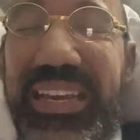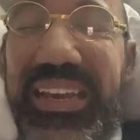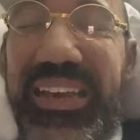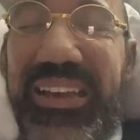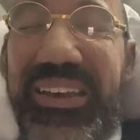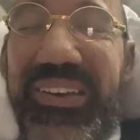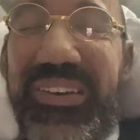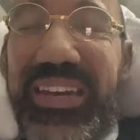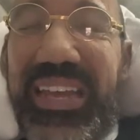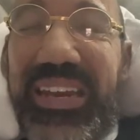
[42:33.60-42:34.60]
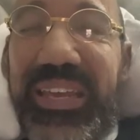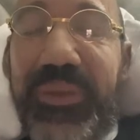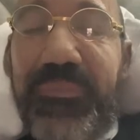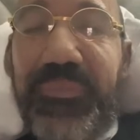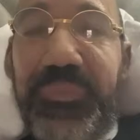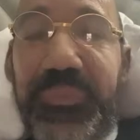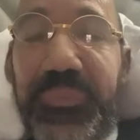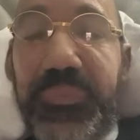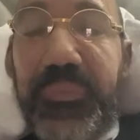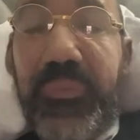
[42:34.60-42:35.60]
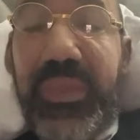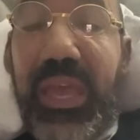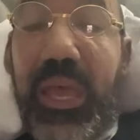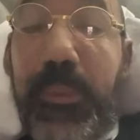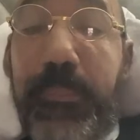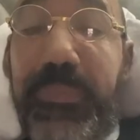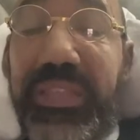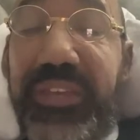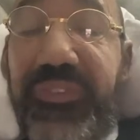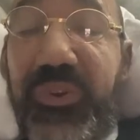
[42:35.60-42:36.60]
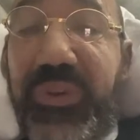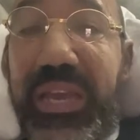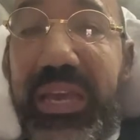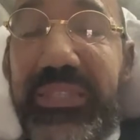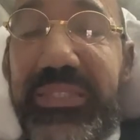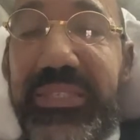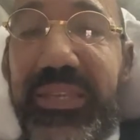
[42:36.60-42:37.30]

Oh, Anonymous. Believe it or not,